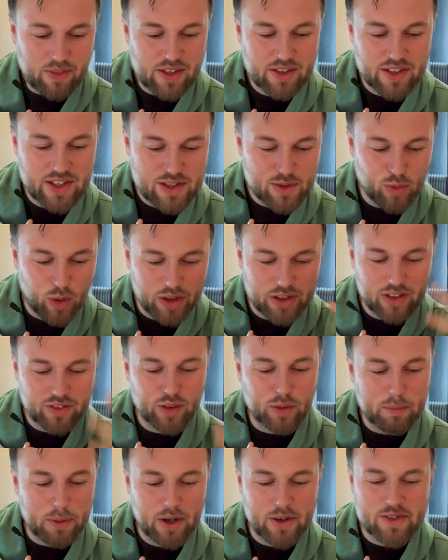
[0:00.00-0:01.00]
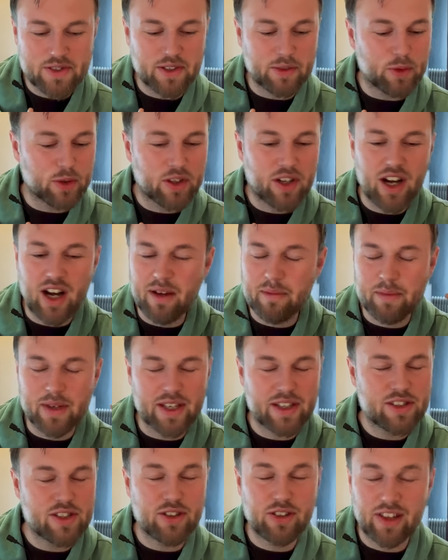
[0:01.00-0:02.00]
this wonderful person that will come
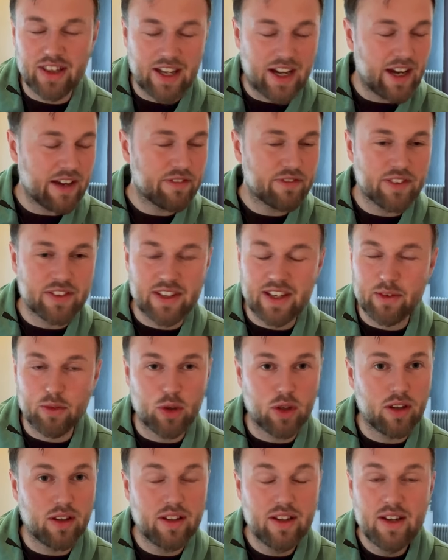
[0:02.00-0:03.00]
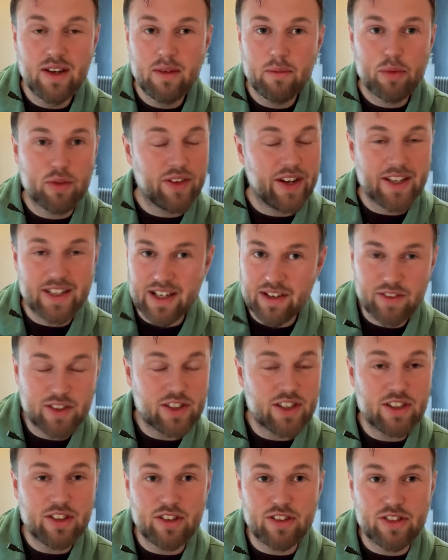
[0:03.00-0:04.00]
into your life and they will provide
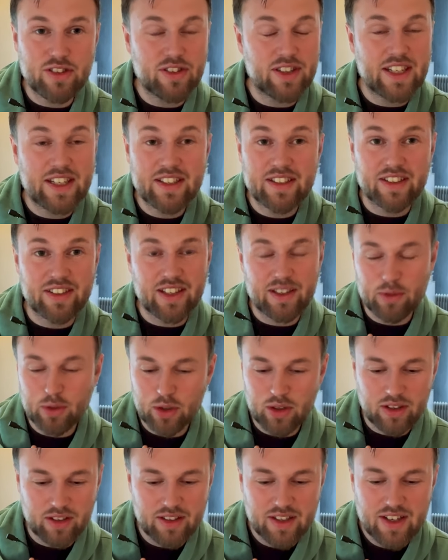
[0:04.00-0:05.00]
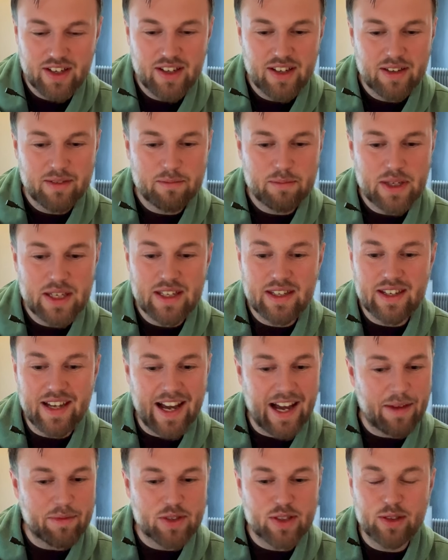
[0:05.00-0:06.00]
everything that you need and they will be
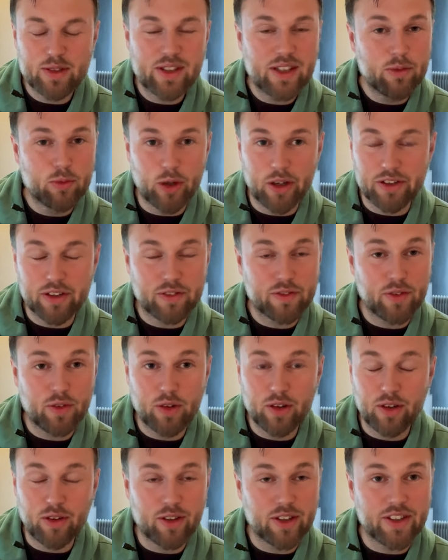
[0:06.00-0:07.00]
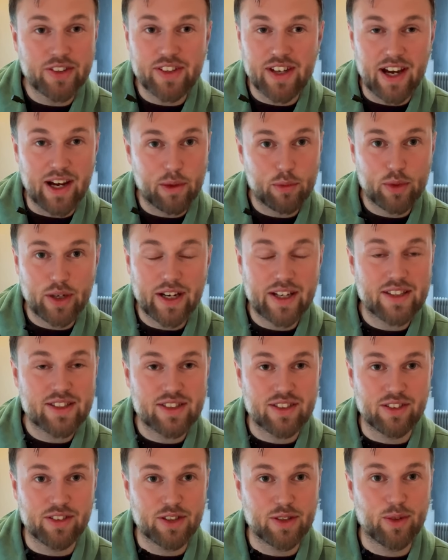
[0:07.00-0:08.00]
absolutely wonderful all the time, right?
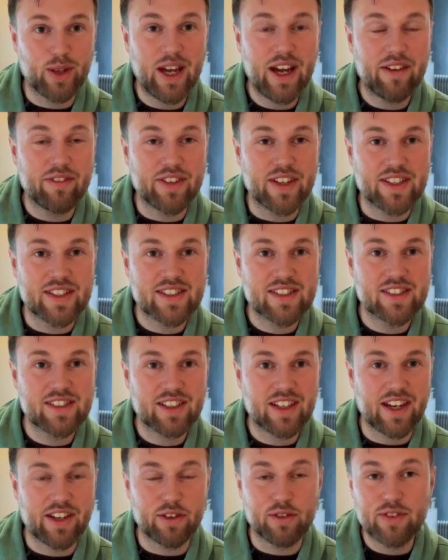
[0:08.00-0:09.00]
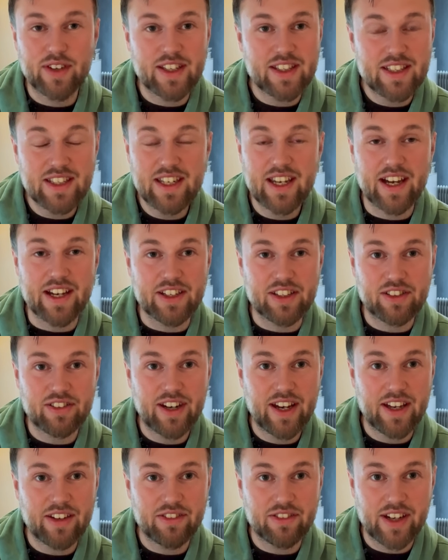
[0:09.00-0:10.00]
So you'll have this kind of idea in your
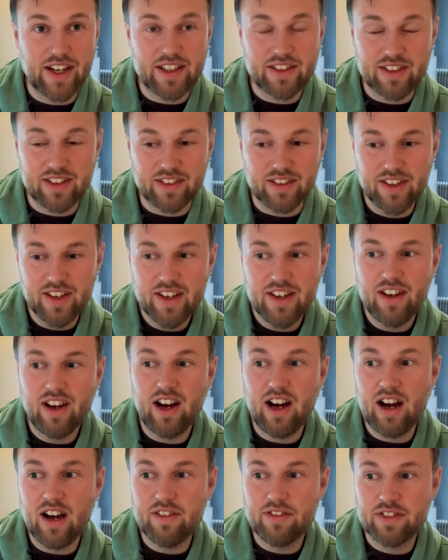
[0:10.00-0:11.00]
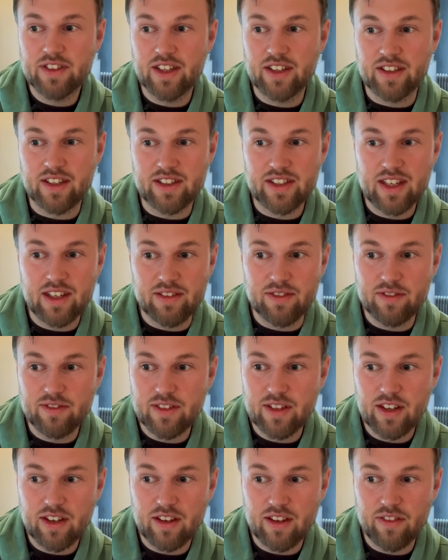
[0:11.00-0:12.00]
head, right? And often it
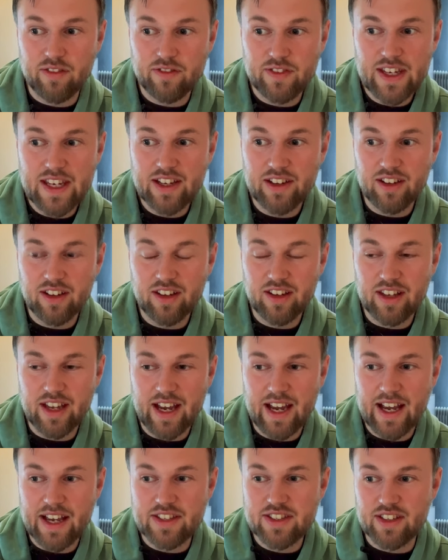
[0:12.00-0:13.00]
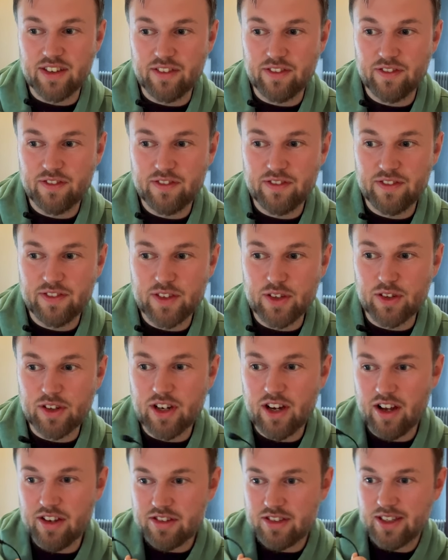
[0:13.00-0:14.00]
can feel as if you're
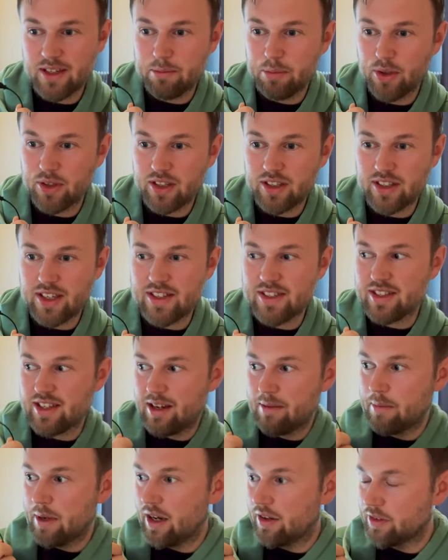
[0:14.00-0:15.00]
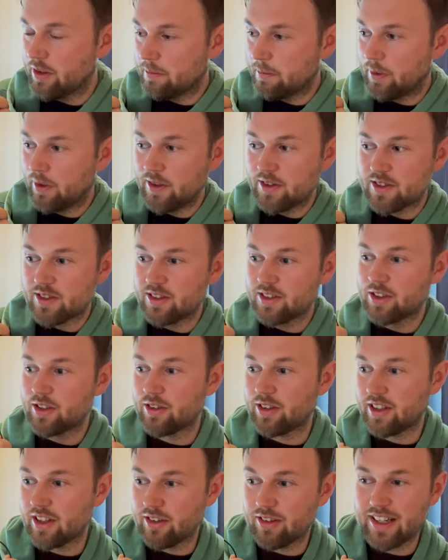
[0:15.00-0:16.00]
constantly putting this above the person
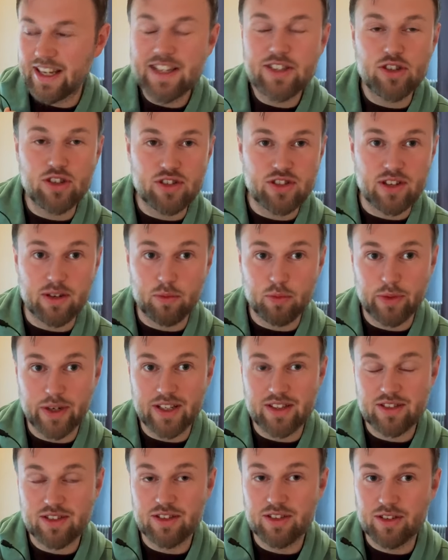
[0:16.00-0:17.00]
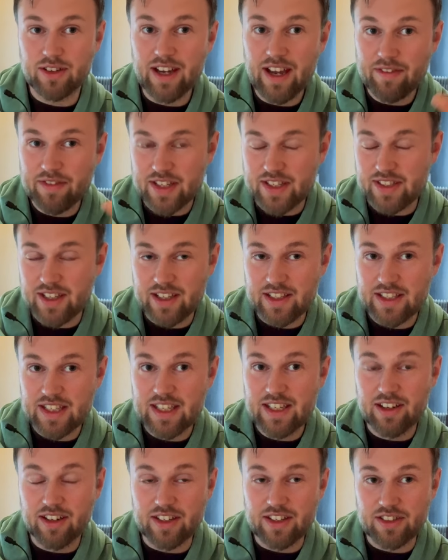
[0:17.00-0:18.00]
you're in a relationship with. So you have this
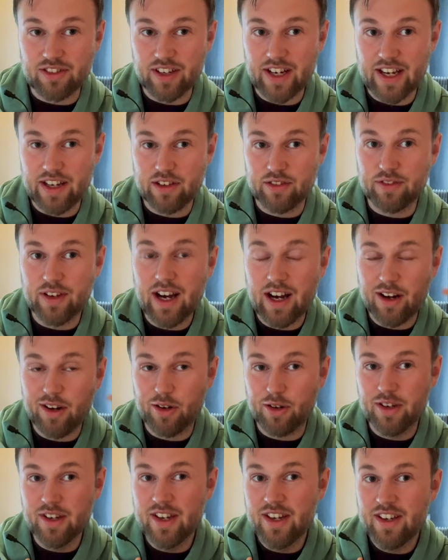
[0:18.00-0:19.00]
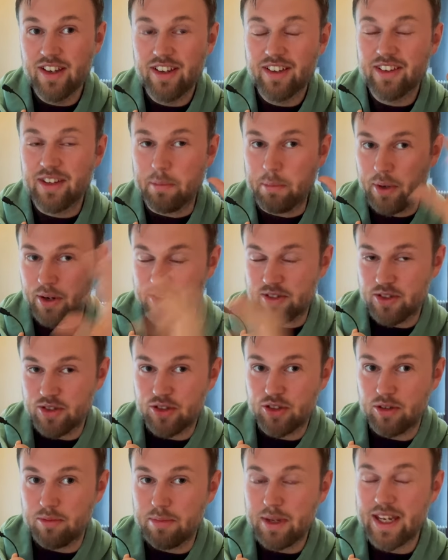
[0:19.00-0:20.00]
ideal in your head of how the person
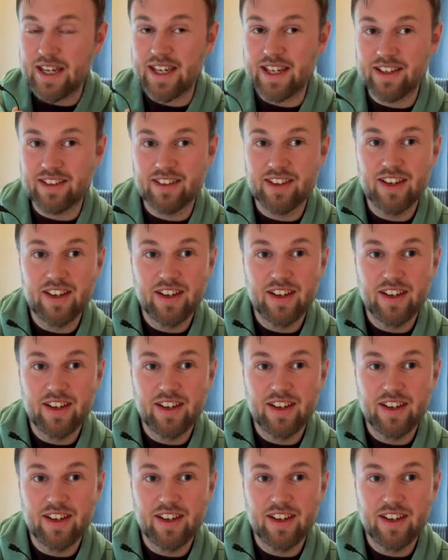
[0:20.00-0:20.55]
should be.